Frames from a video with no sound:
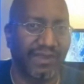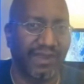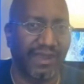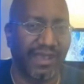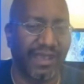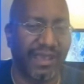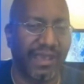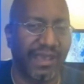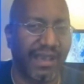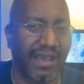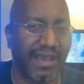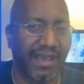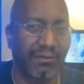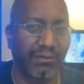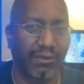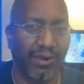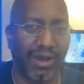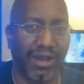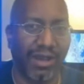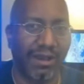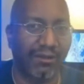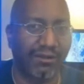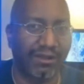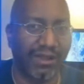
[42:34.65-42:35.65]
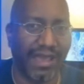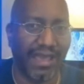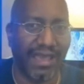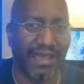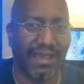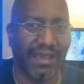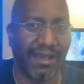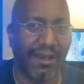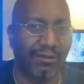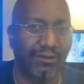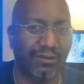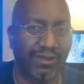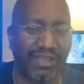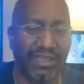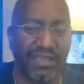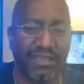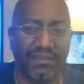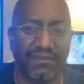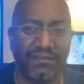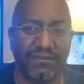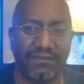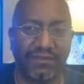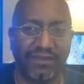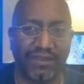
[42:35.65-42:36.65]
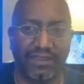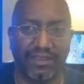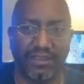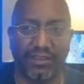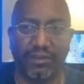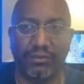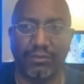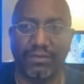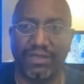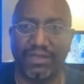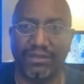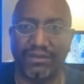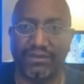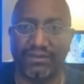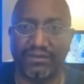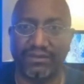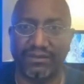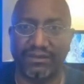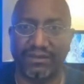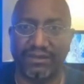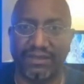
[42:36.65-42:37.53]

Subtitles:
AI will outlive humans.